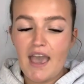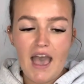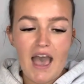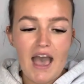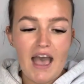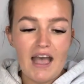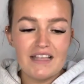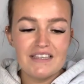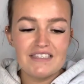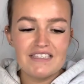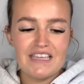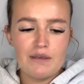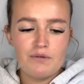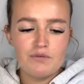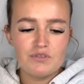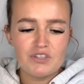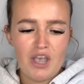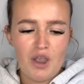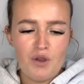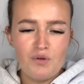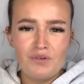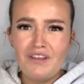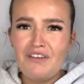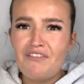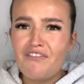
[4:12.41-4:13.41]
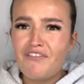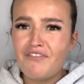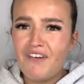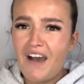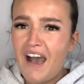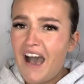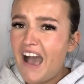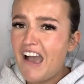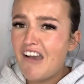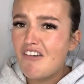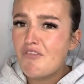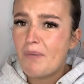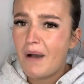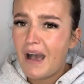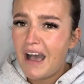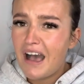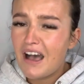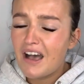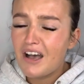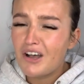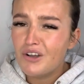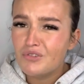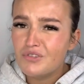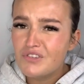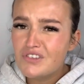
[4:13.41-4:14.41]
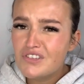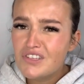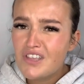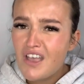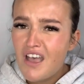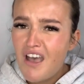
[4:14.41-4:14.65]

and it was only £5. £5!